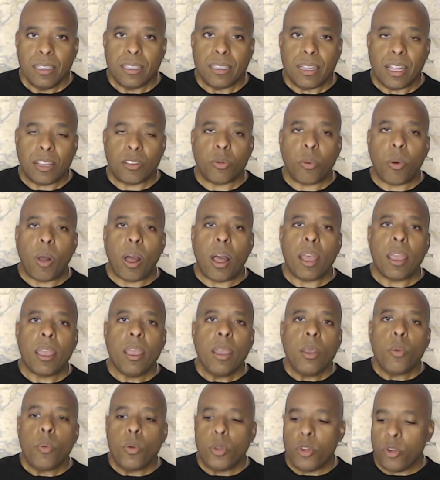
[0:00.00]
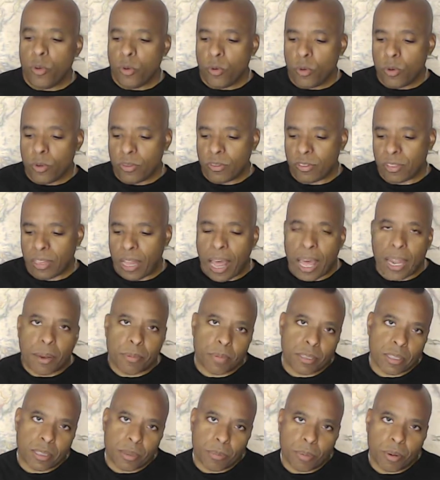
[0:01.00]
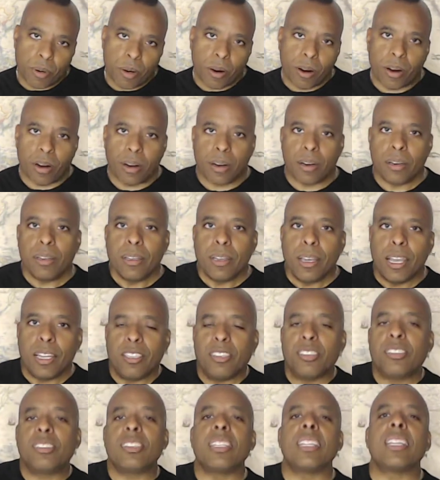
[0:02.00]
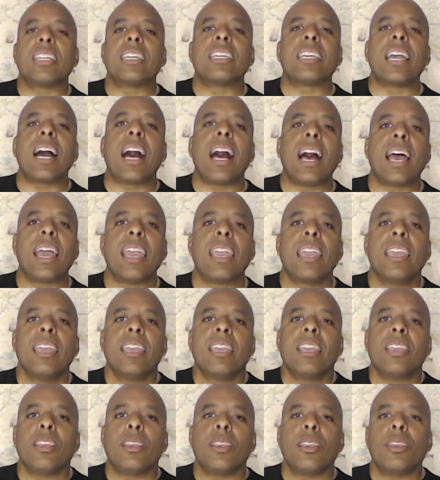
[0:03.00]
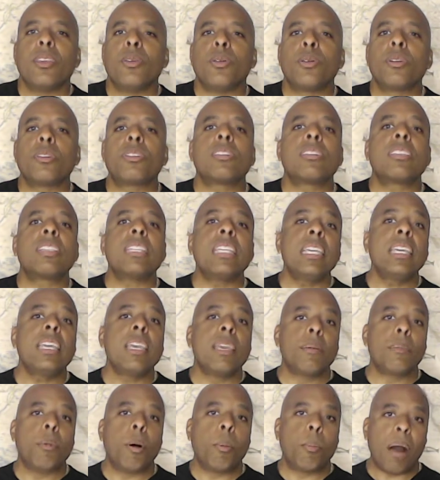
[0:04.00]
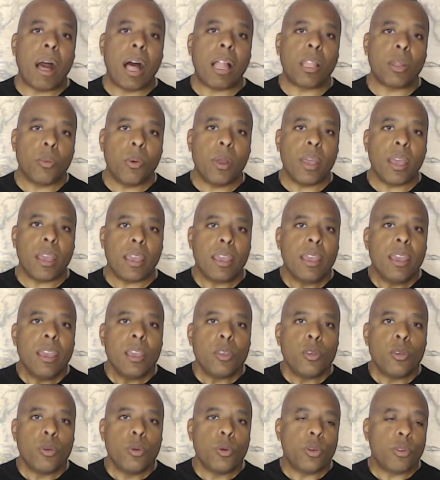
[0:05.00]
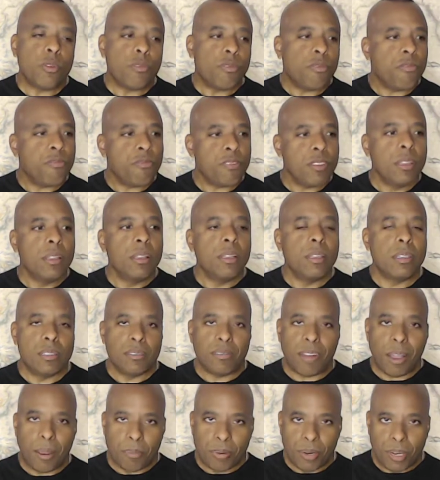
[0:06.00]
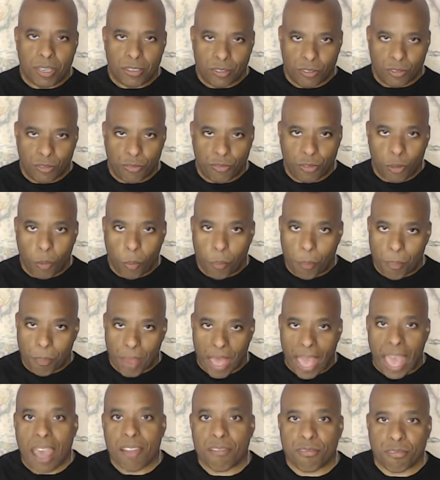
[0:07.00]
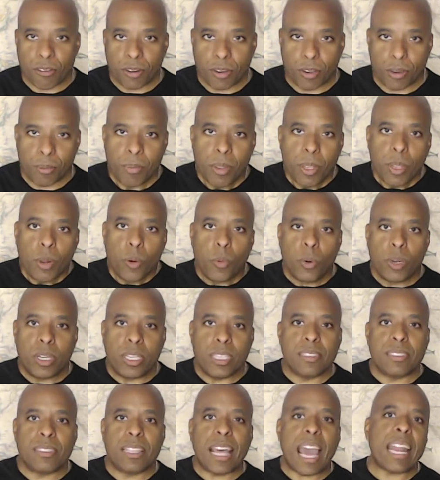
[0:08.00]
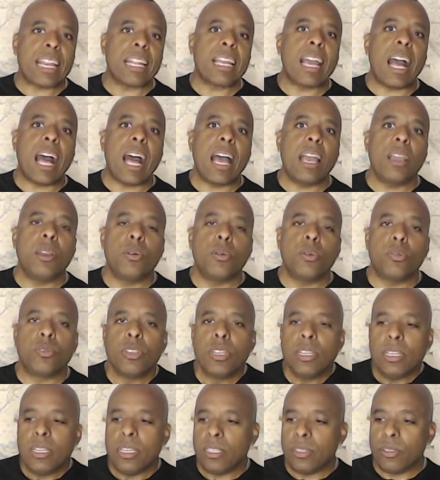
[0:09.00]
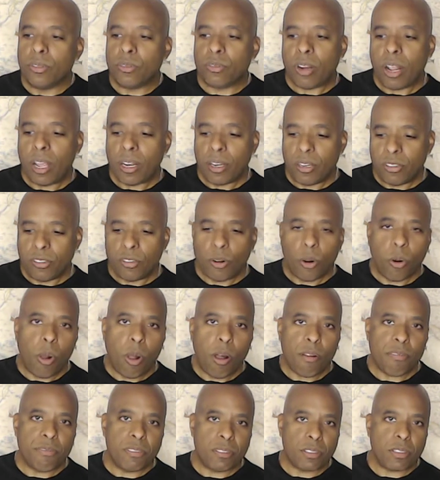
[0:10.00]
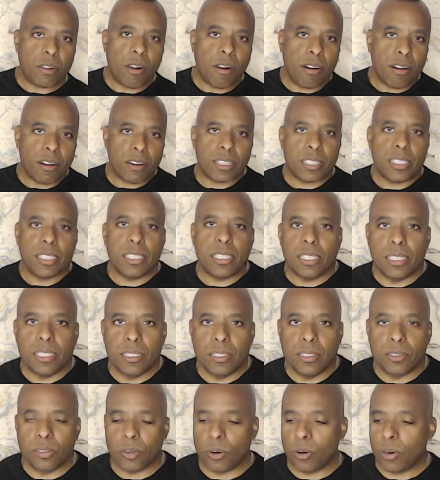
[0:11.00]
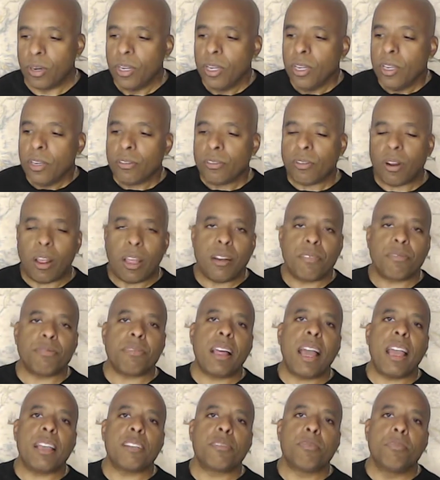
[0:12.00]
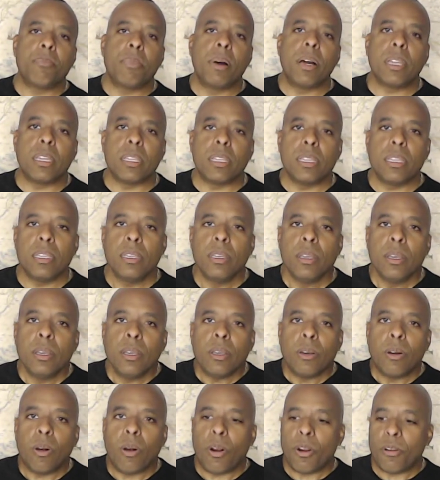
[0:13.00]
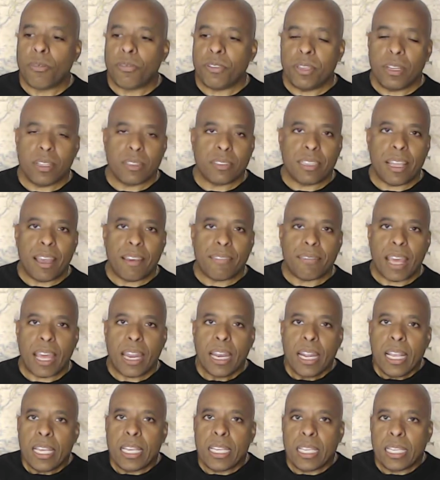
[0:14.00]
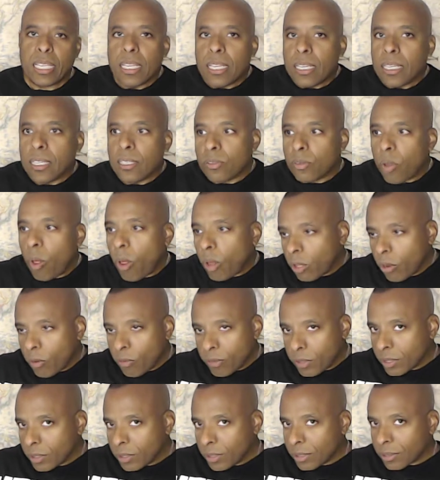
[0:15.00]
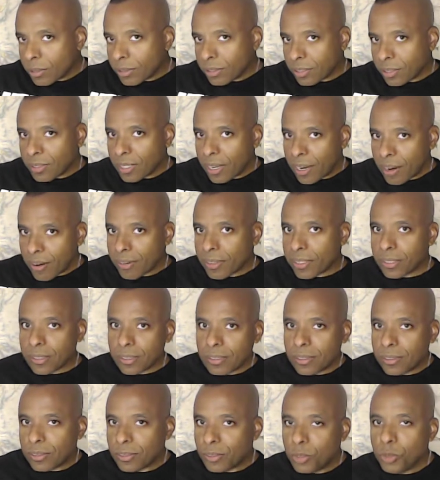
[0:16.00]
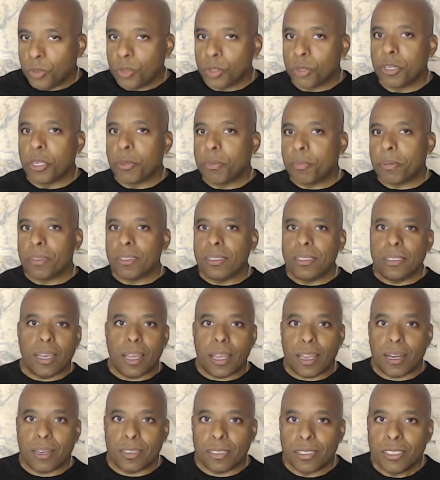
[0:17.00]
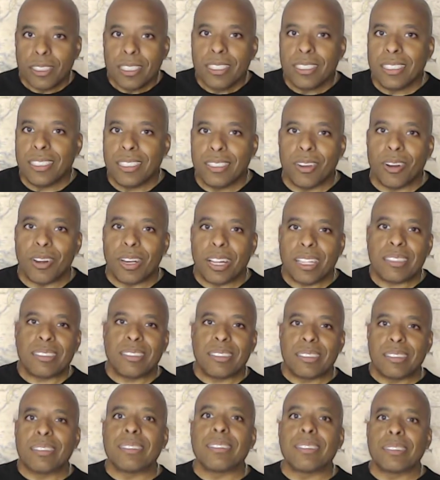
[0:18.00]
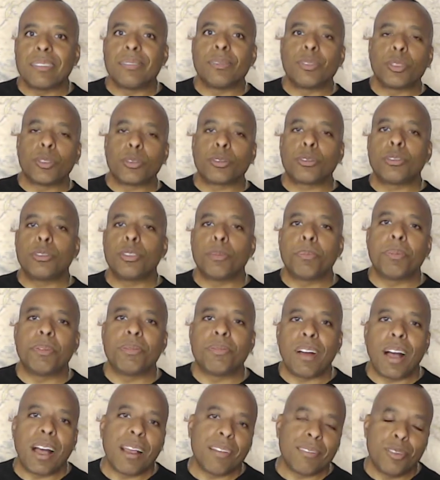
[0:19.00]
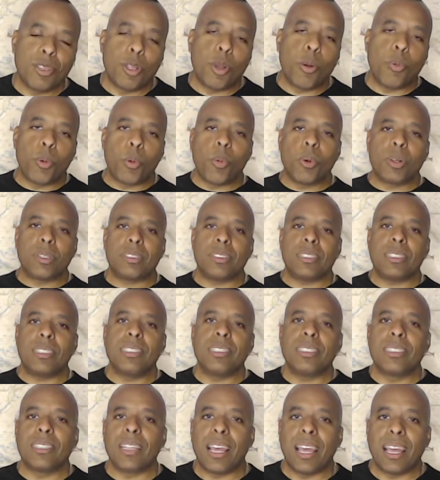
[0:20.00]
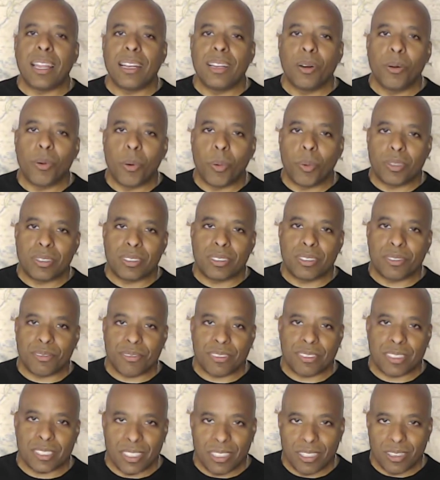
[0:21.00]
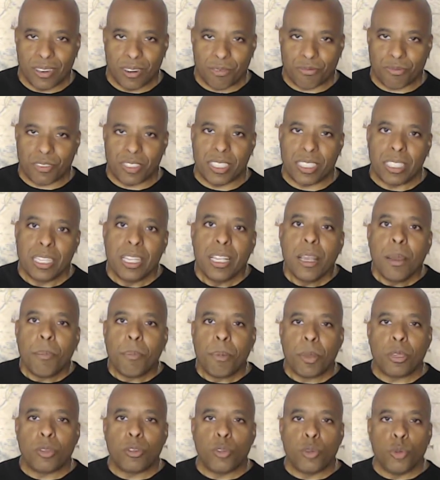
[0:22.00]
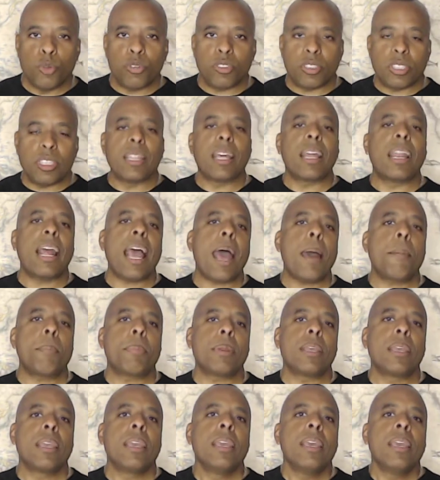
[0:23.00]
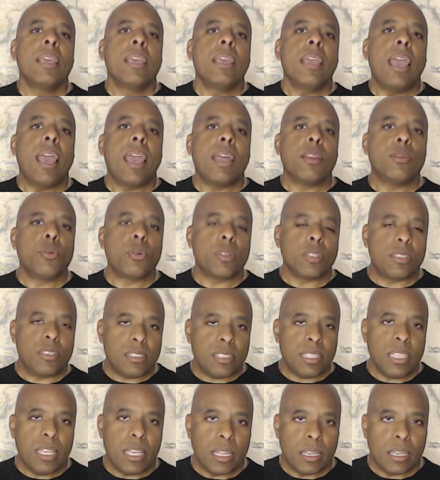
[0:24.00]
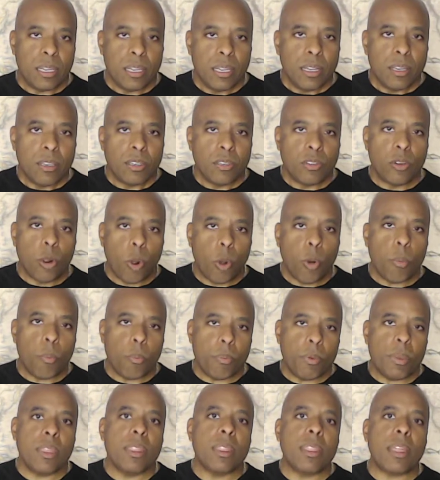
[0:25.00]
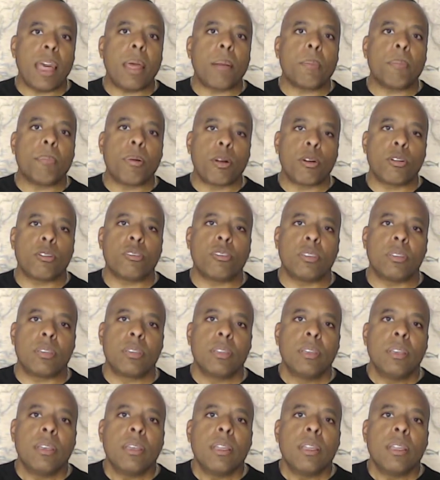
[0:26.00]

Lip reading: That's why when you slide up to the bar and you see the guy, you can see him a mile away. You can feel his vibration. You feel bad for him when he's that guy who's either trying to show off his car keys or trying to flash money, or if he doesn't have that, he's all over the girl, staring a little too creepily at her. You know, that's giving those creepy vibes. No one wants to hear that. No one wants to see it or feel it. But you see that happening, and you can see it. Don't be that person.